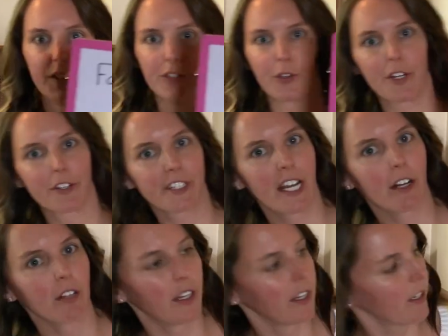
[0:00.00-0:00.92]
So here's the
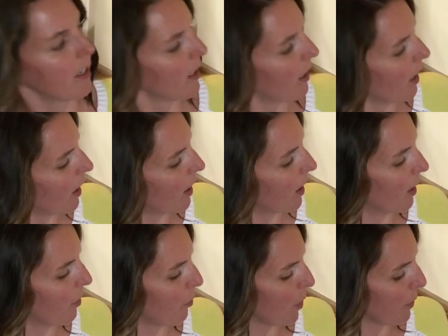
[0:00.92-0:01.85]
outline
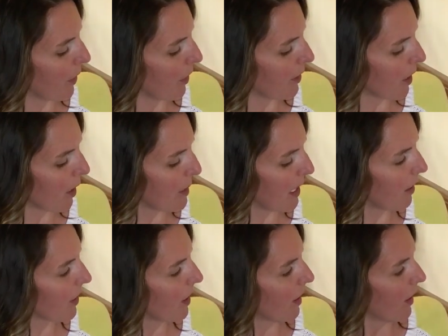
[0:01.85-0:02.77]
of what we're going to talk
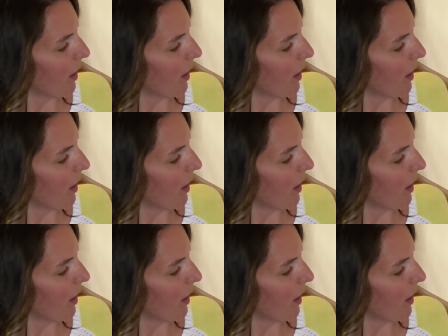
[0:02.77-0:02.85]
about.